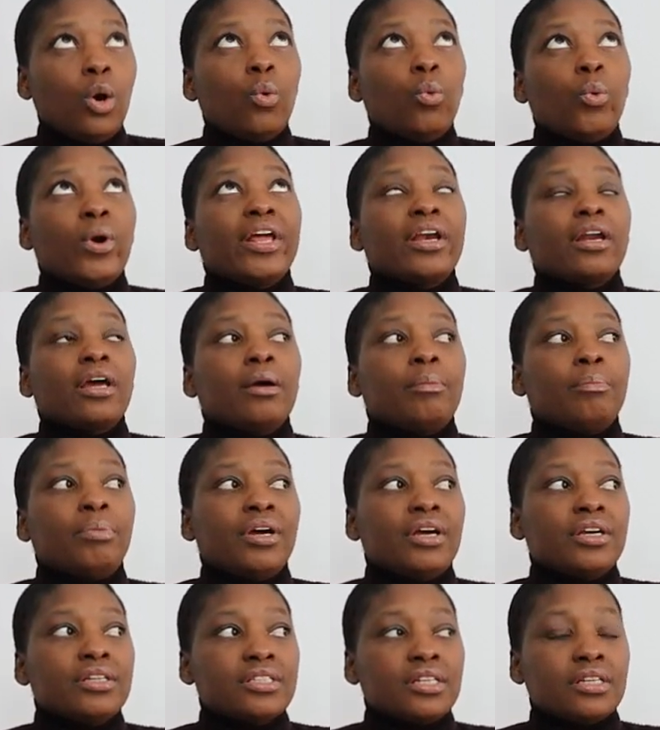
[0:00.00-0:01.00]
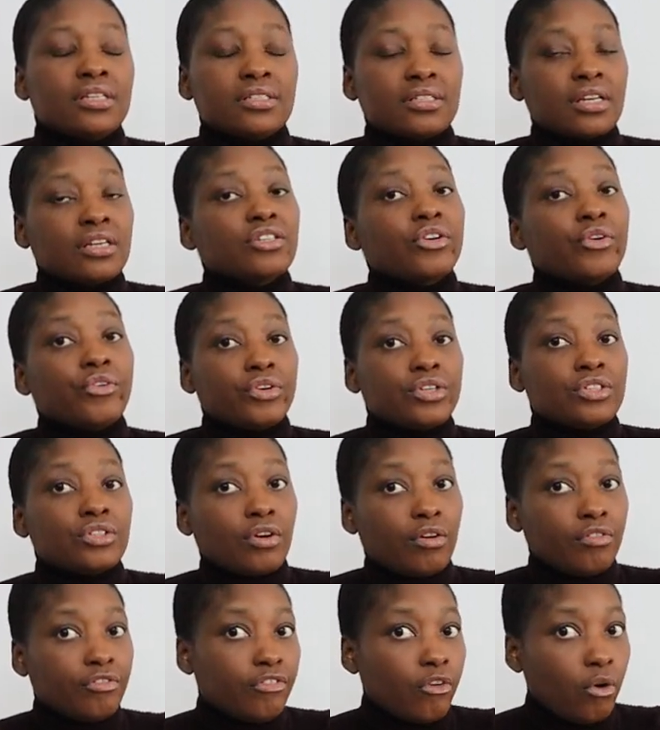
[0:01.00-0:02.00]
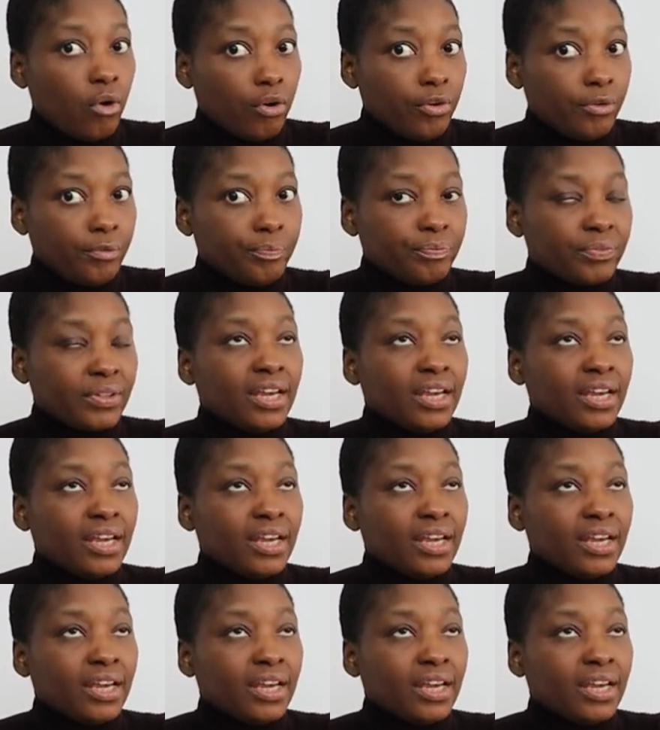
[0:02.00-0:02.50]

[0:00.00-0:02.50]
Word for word: when a person is at a risk of fall.